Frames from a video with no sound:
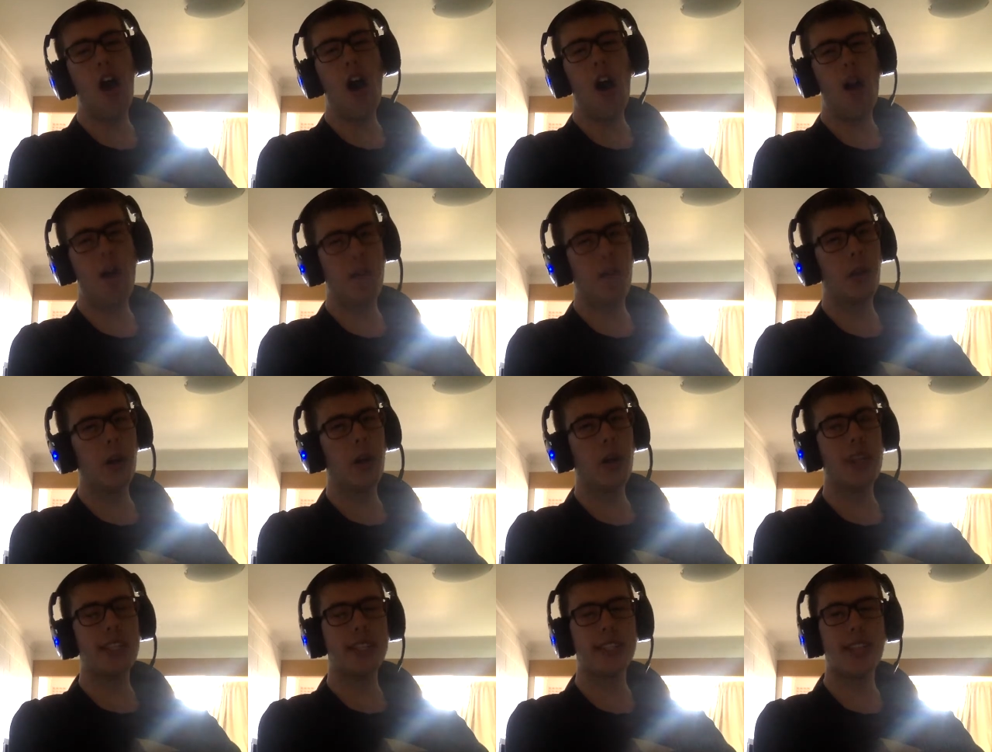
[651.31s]

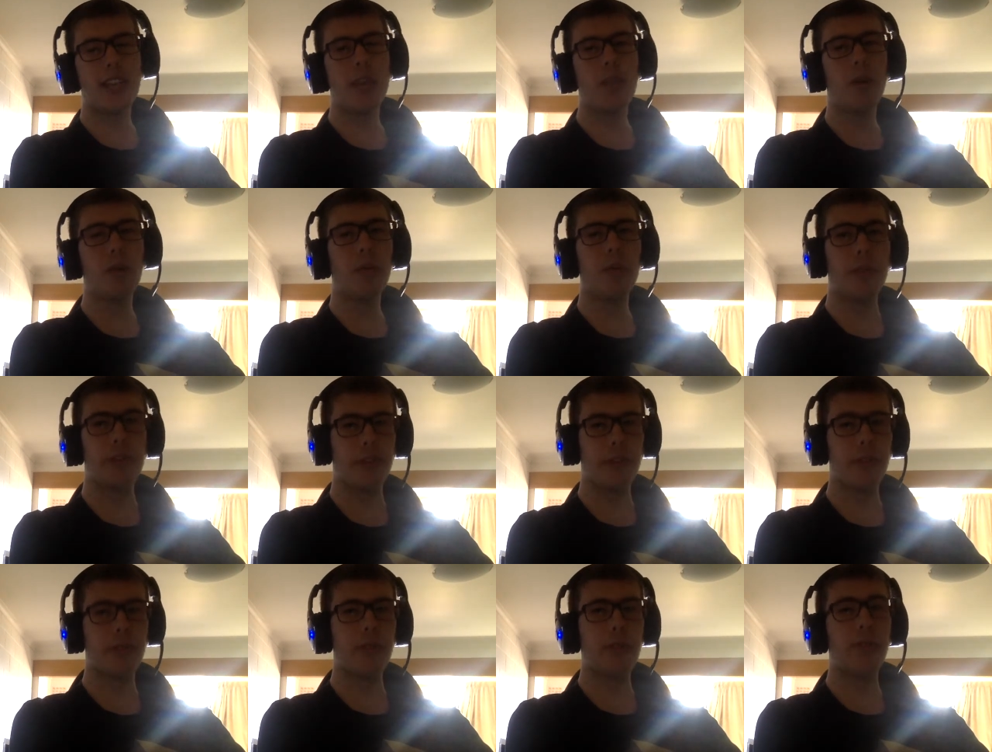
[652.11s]
Overall, I'd say World War
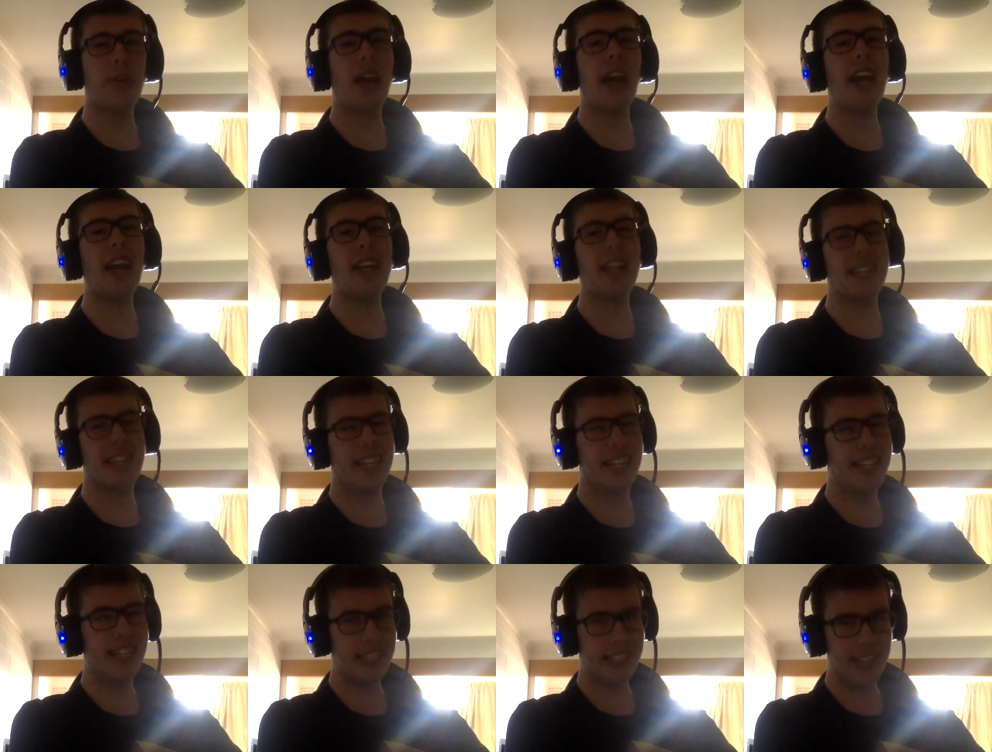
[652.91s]
II,
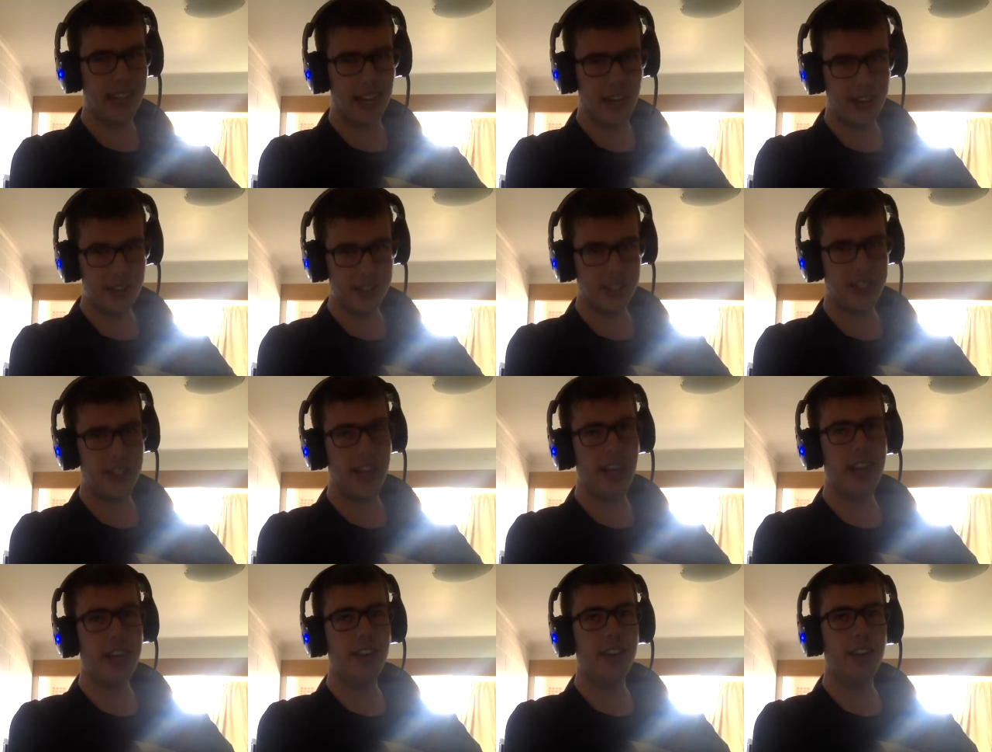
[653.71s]
in its current
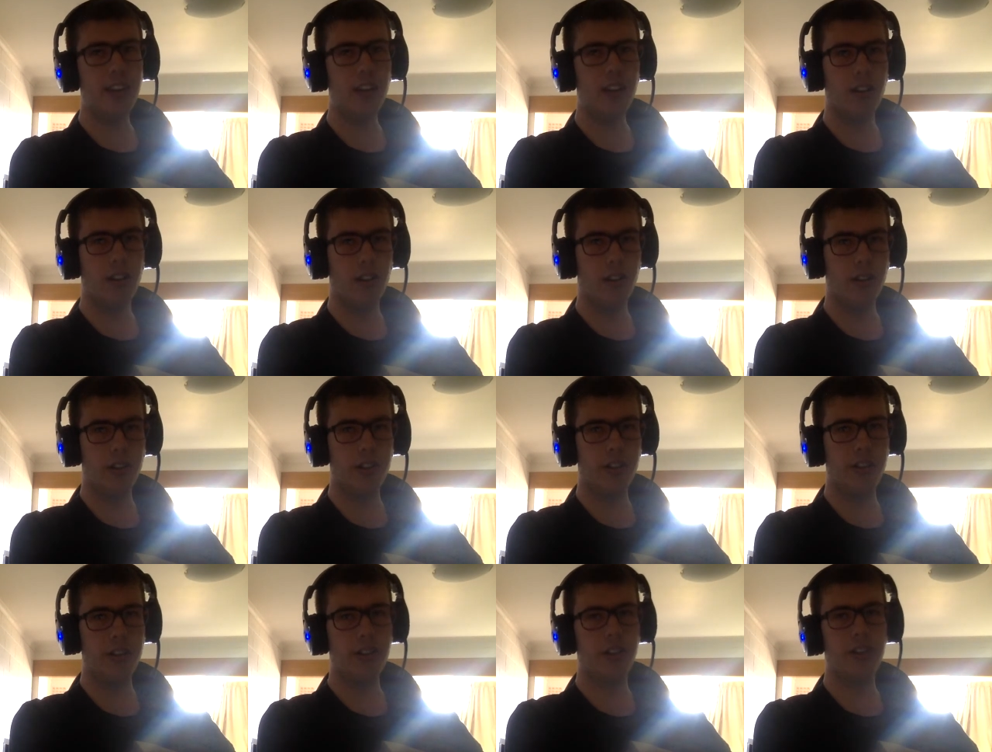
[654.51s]
state,
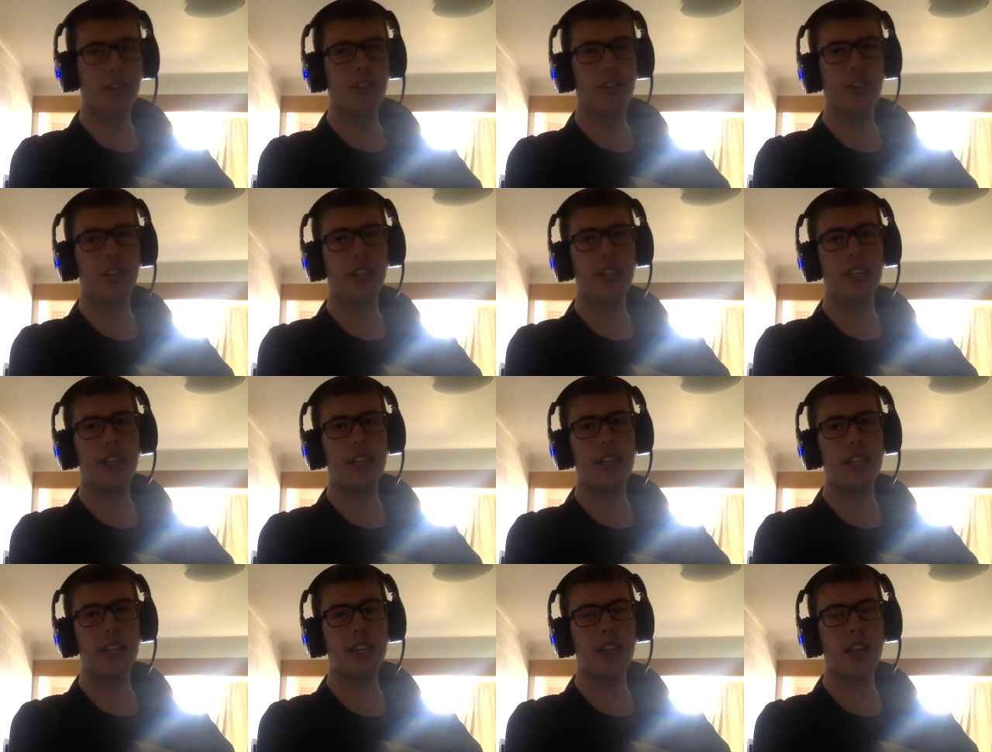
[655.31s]
on
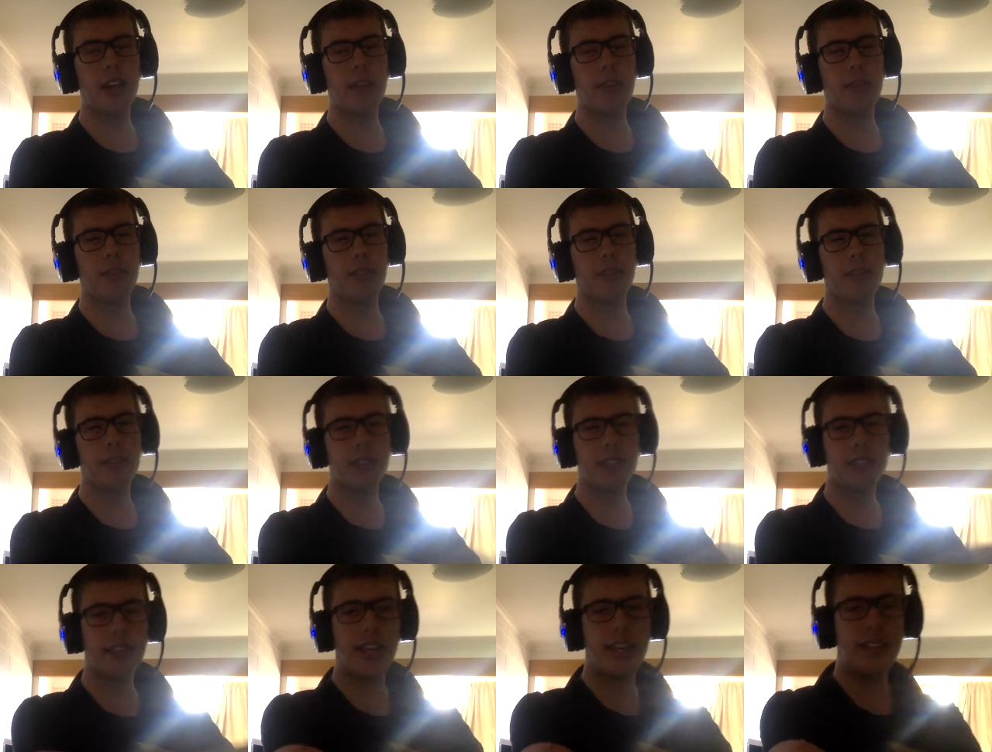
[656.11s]
the
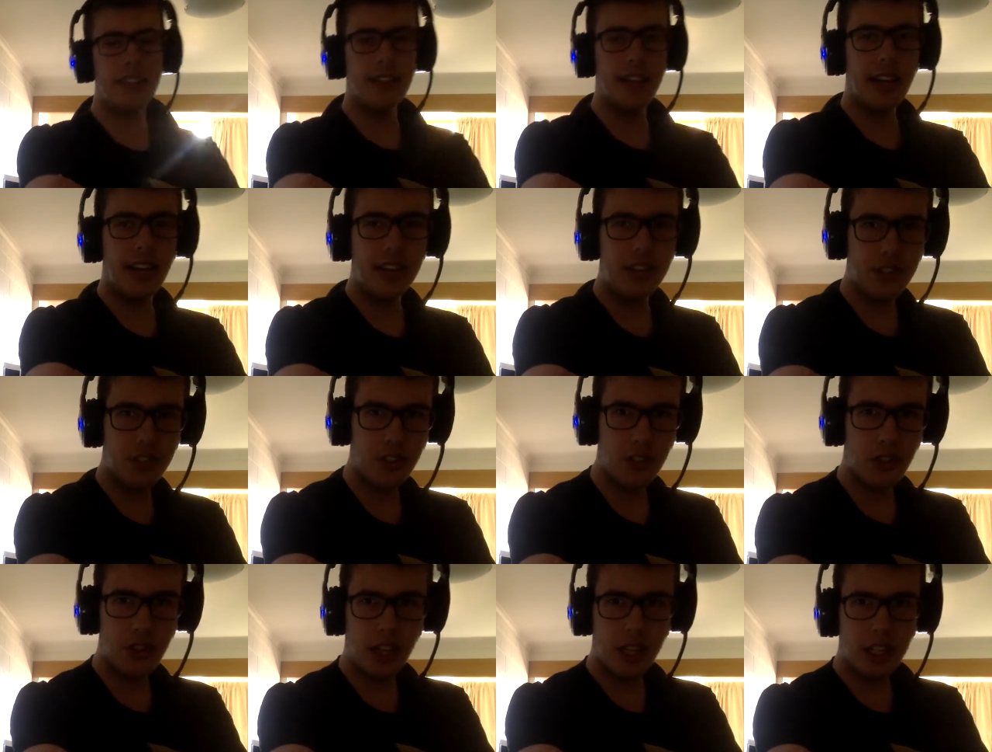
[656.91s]
what's the date today? Let's
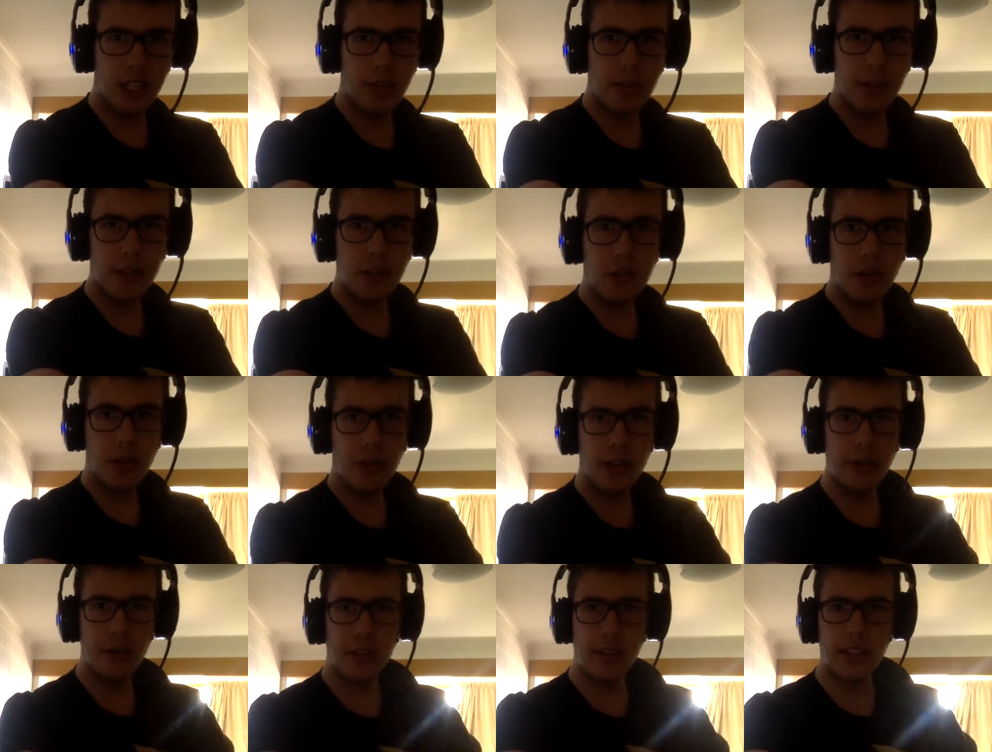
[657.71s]
just check to make sure
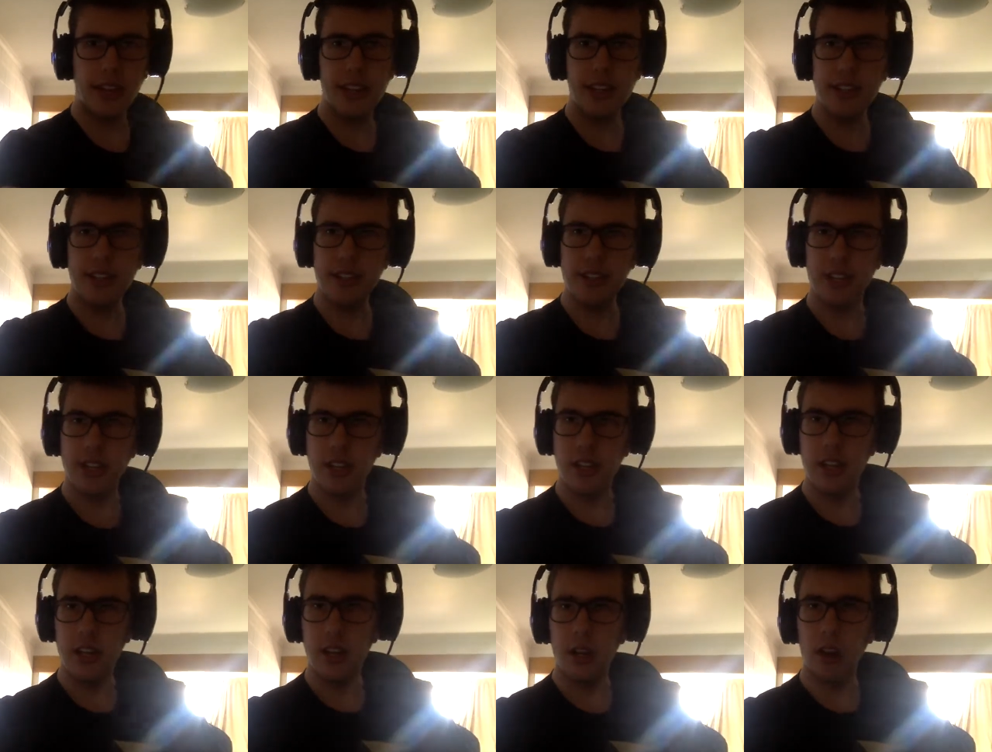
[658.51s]
I know what the date is.
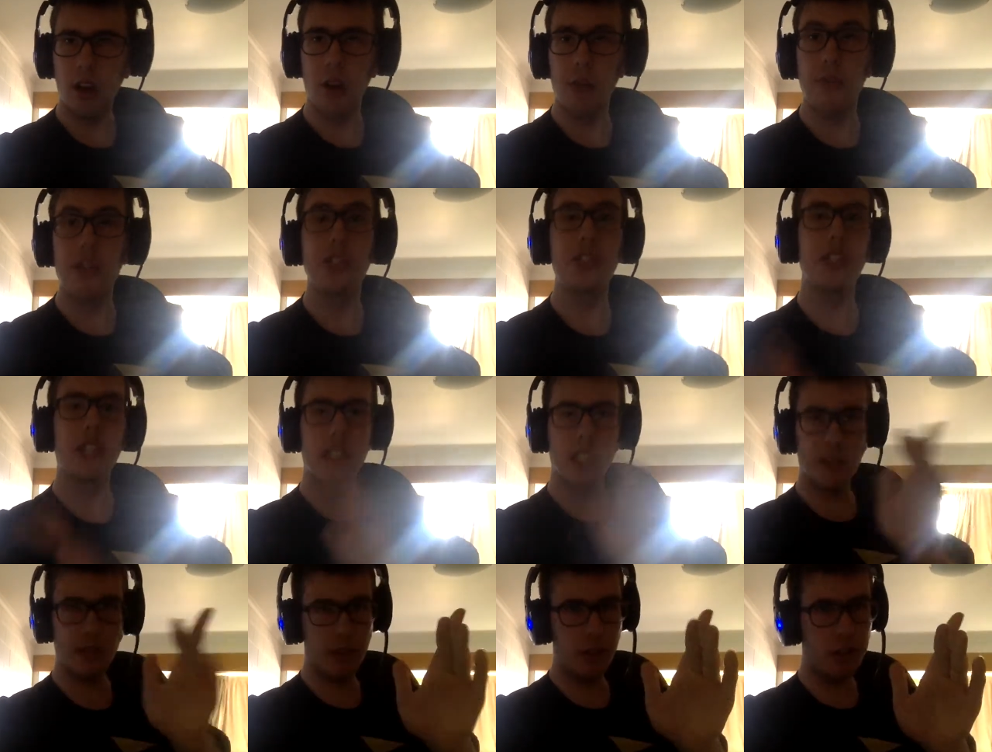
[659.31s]
On the
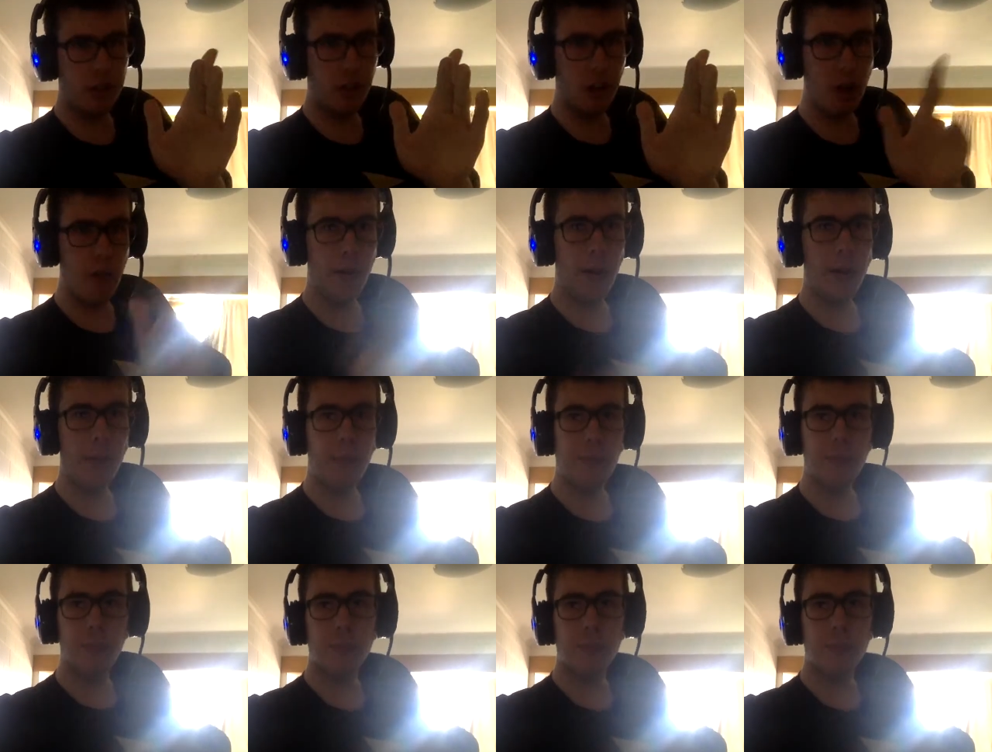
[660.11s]
6th of October,